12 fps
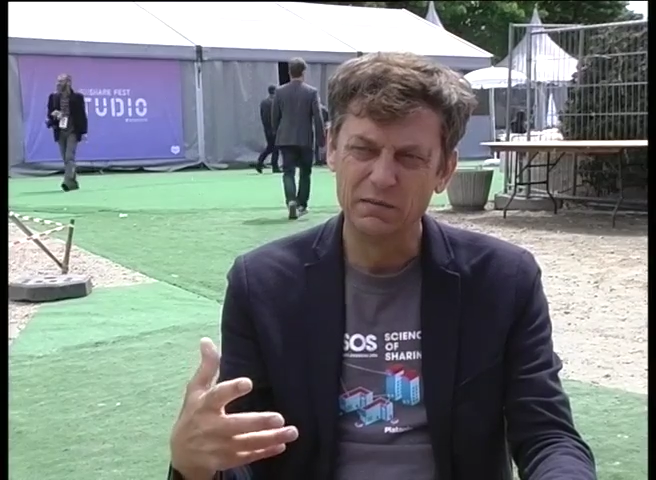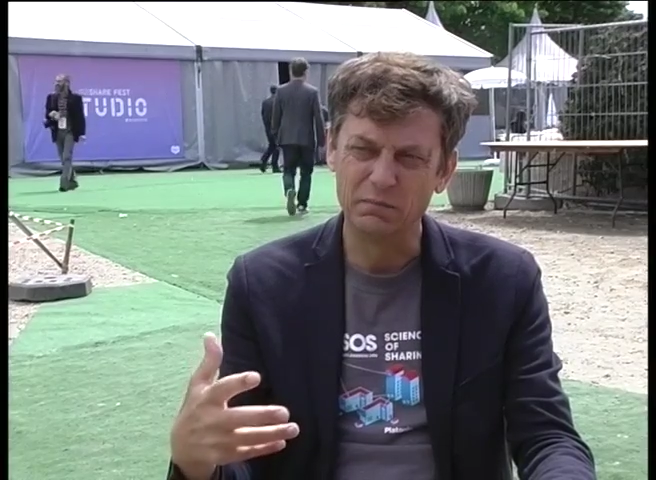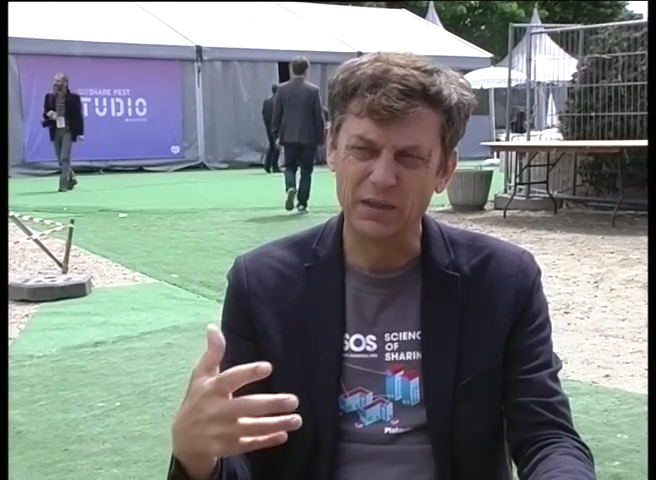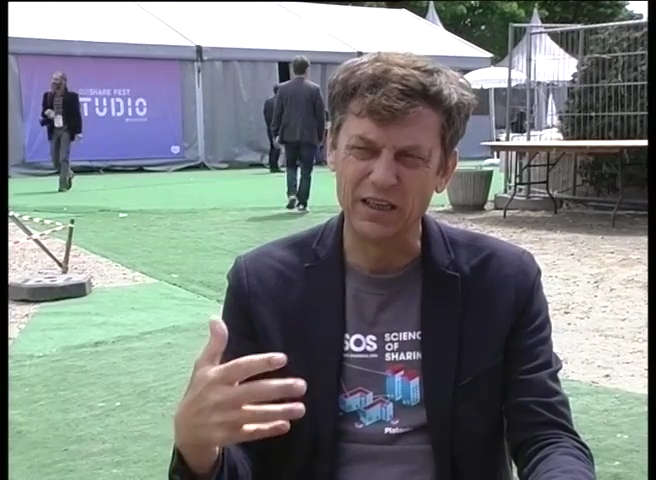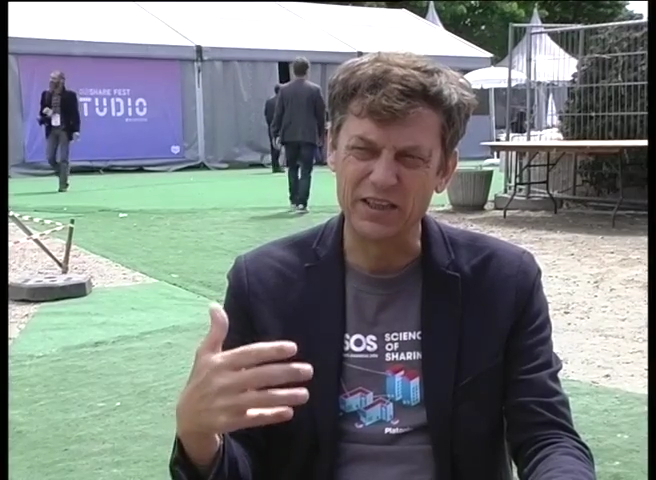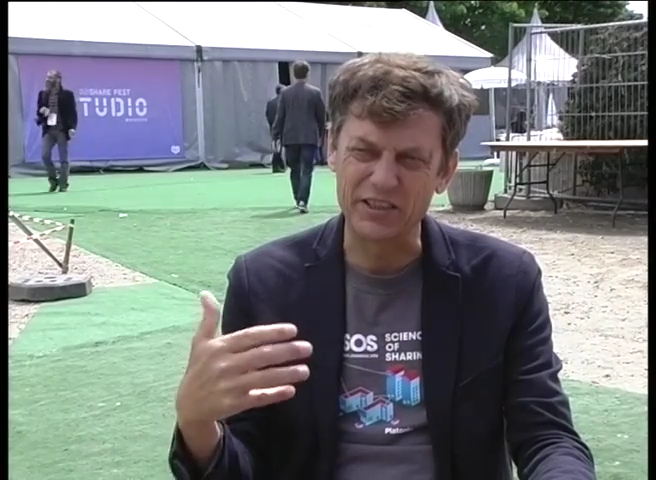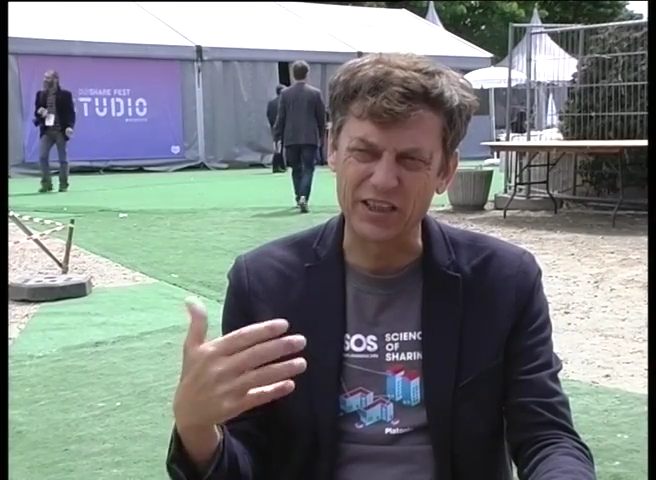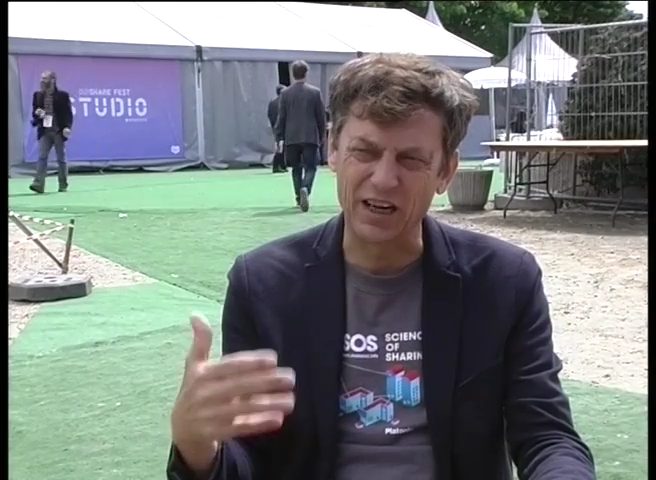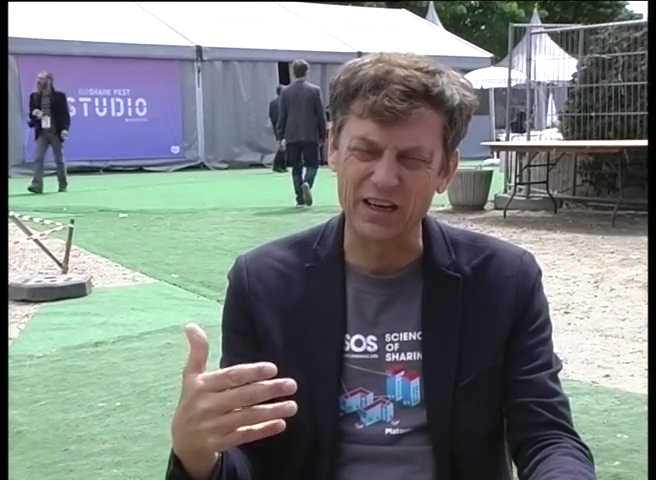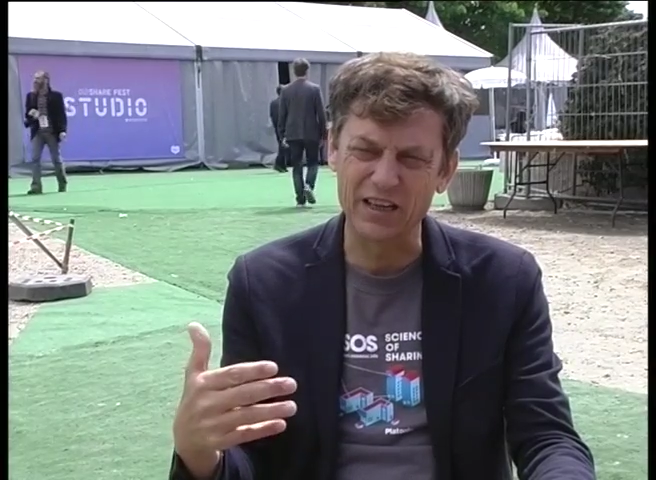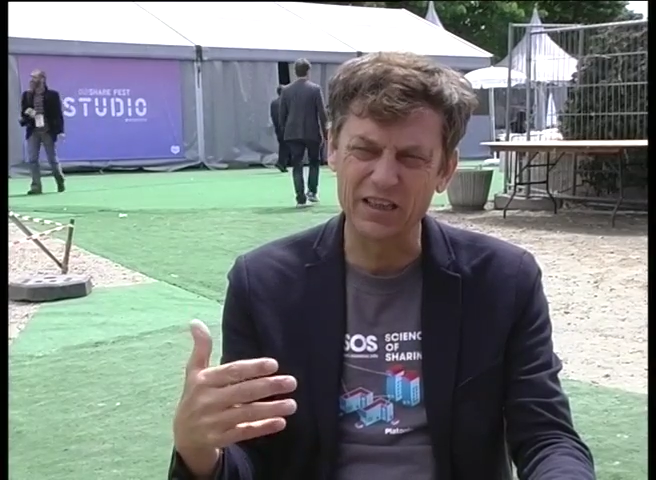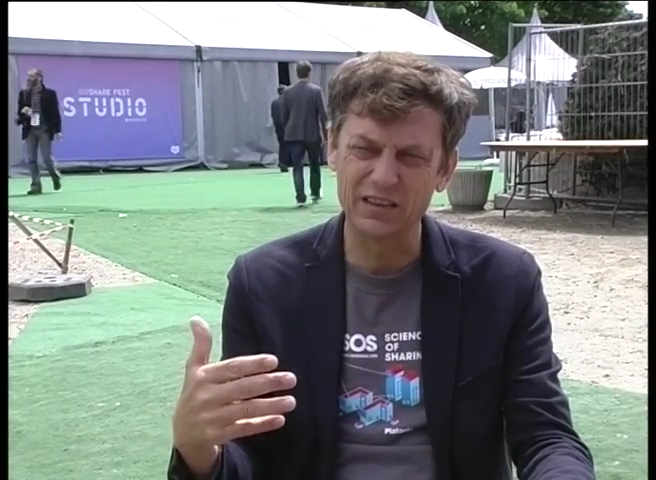I'm
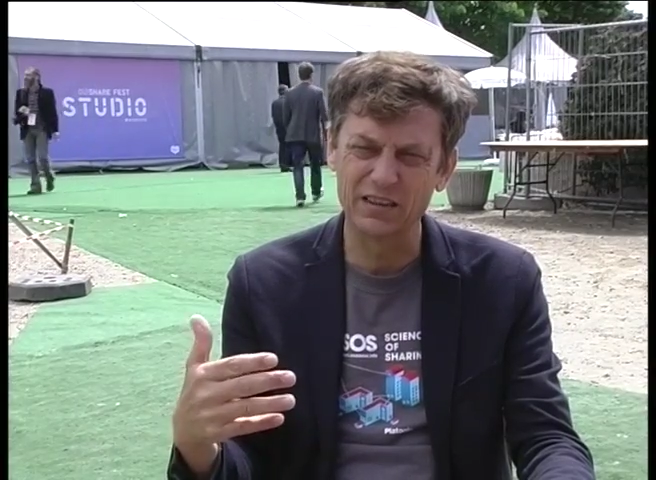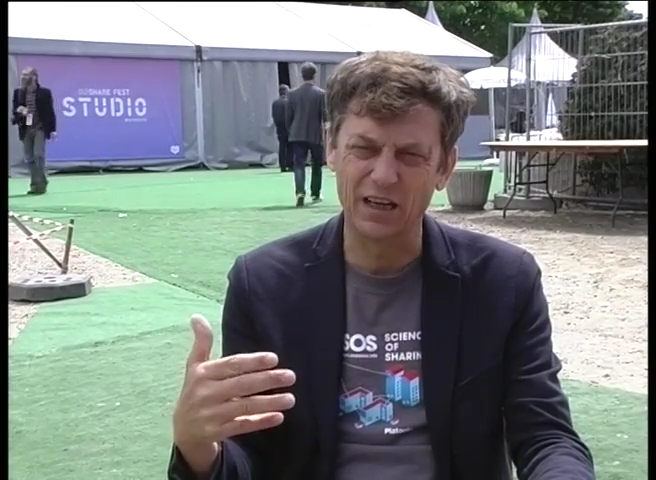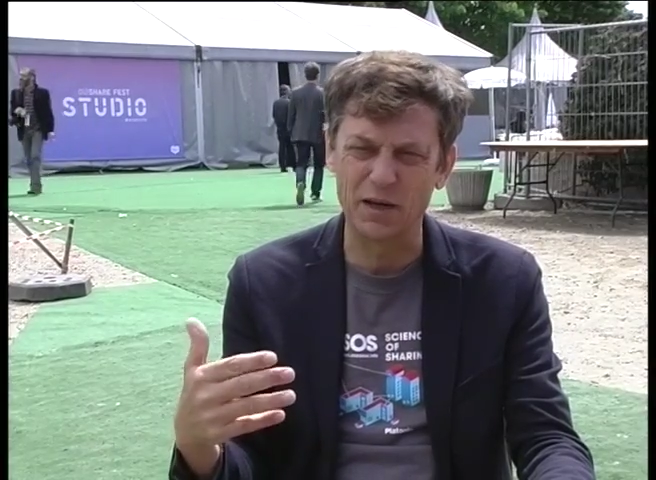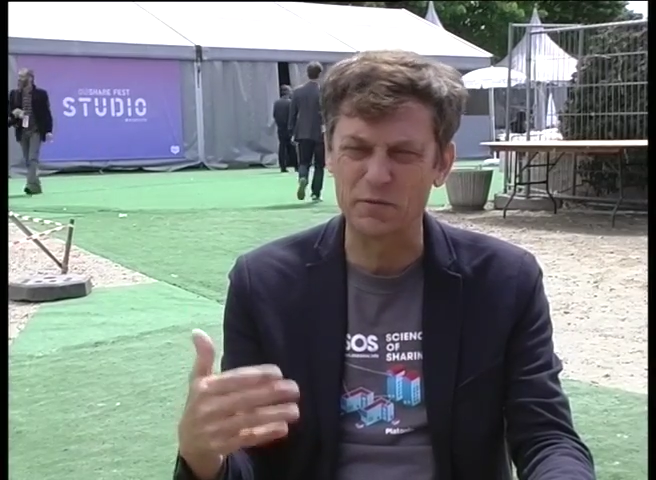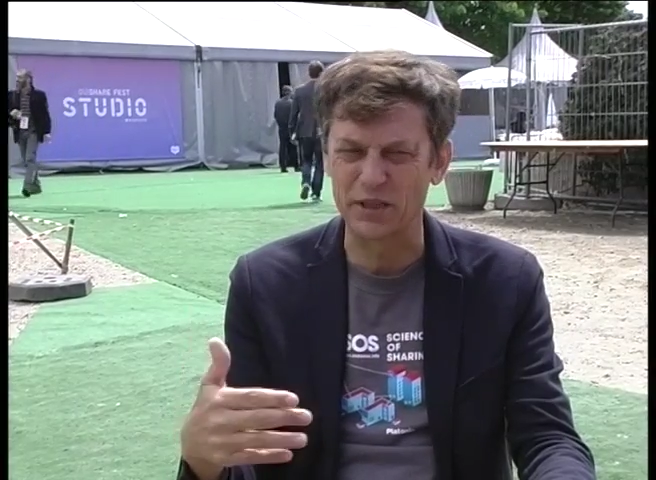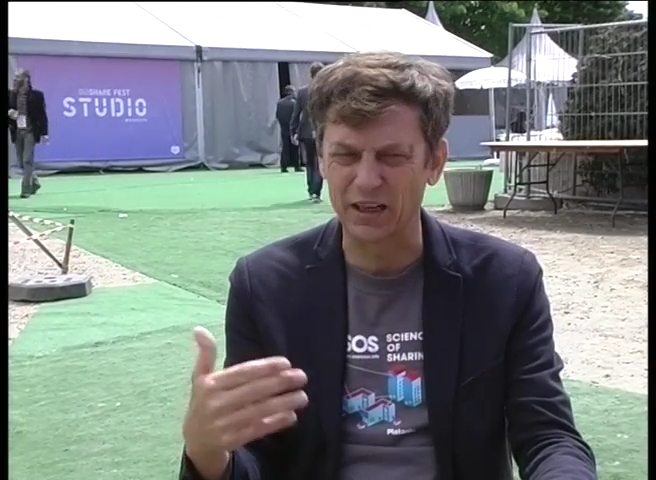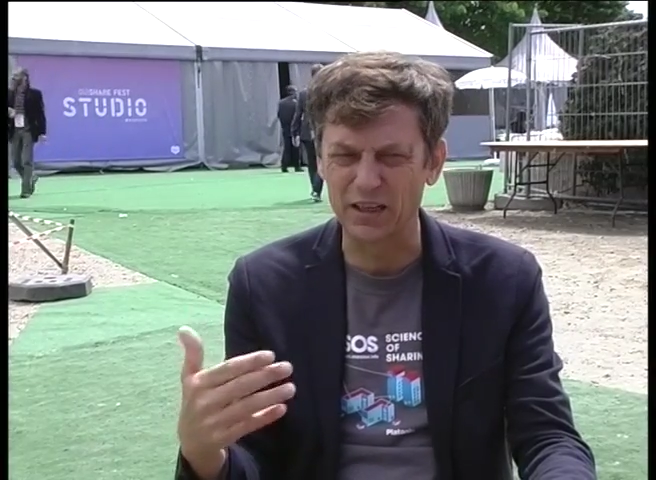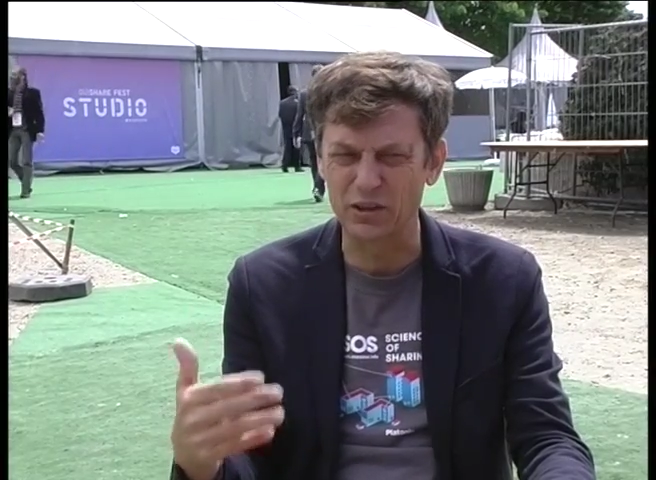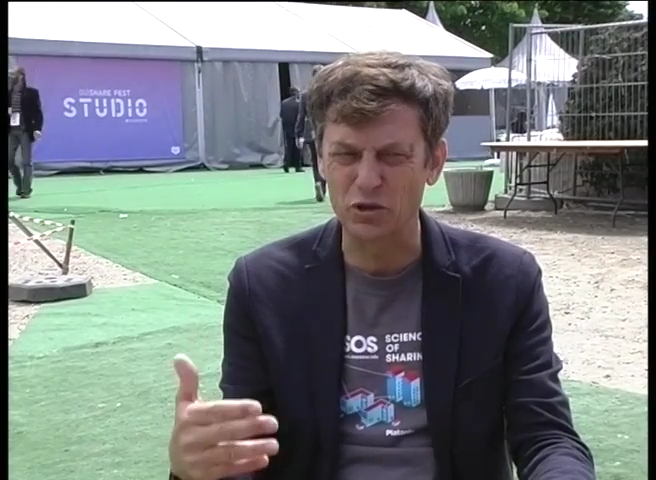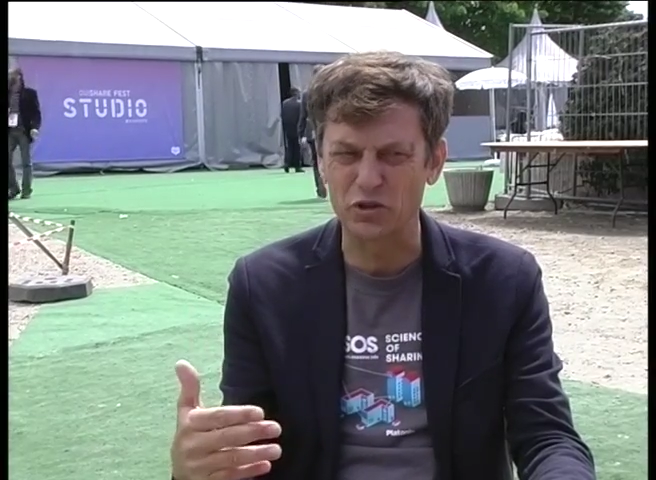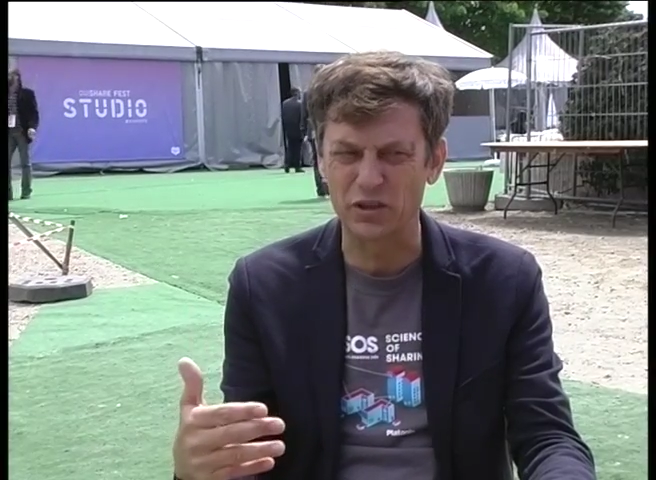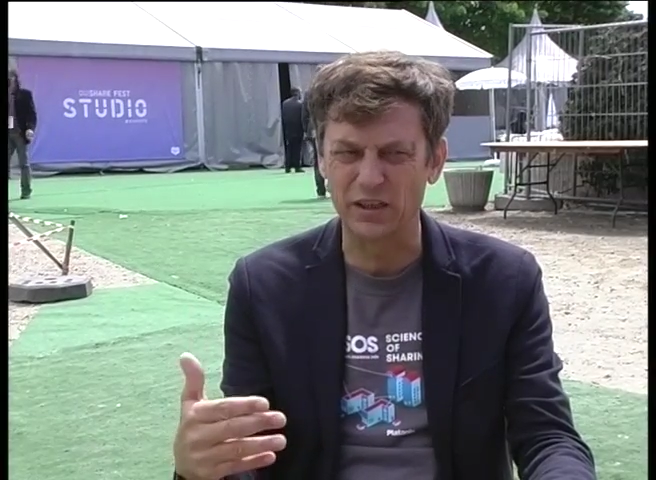starting
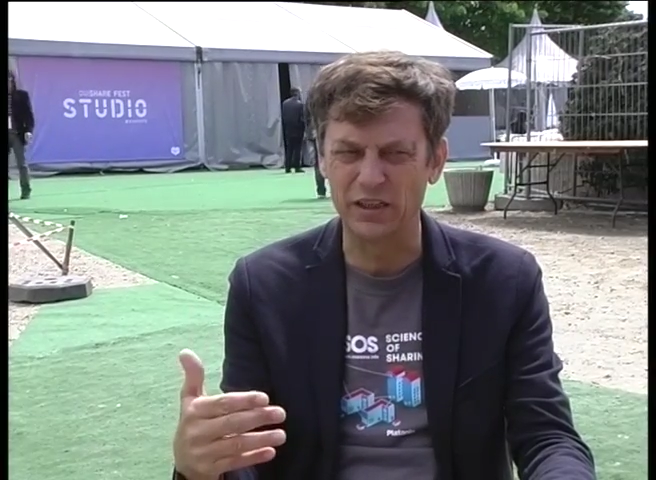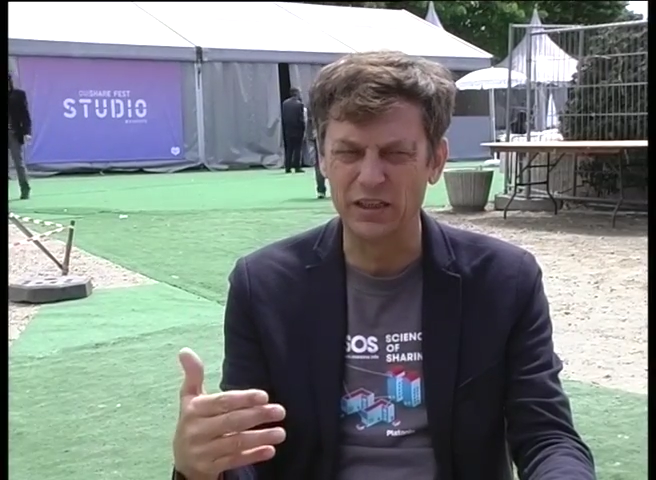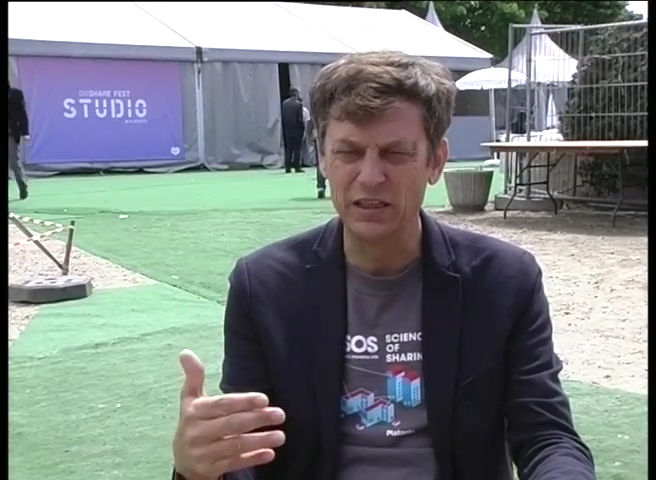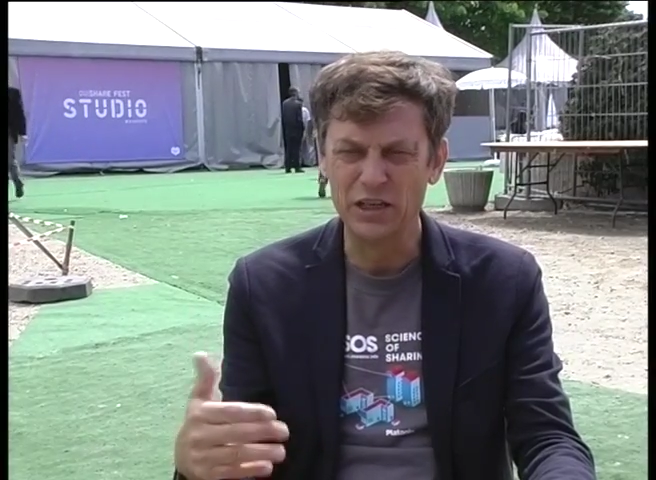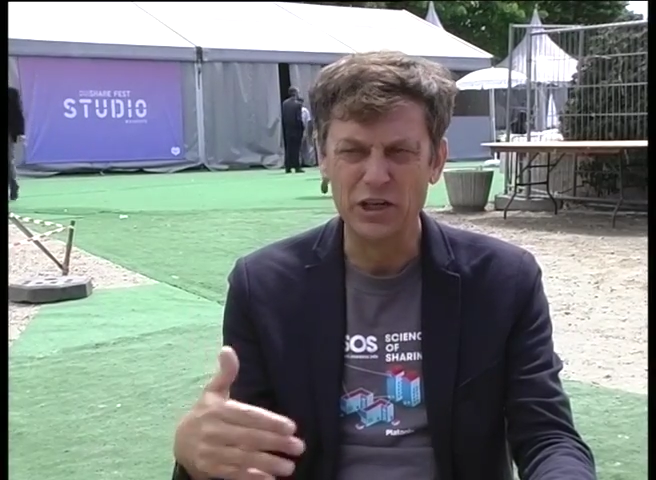to see